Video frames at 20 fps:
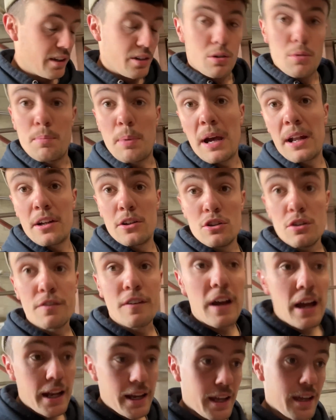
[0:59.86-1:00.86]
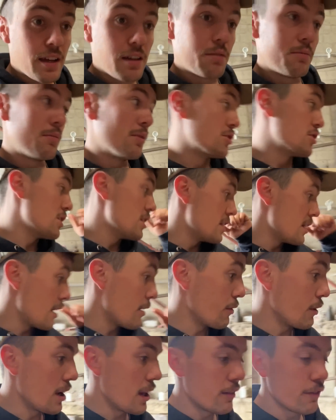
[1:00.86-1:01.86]
we're buying a new van and we're trading
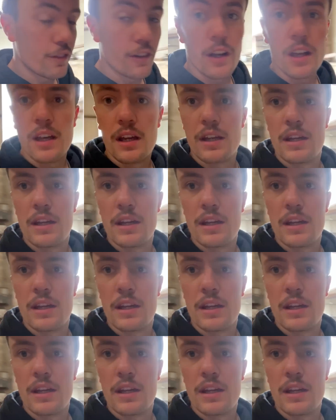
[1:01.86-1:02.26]
that one in for it.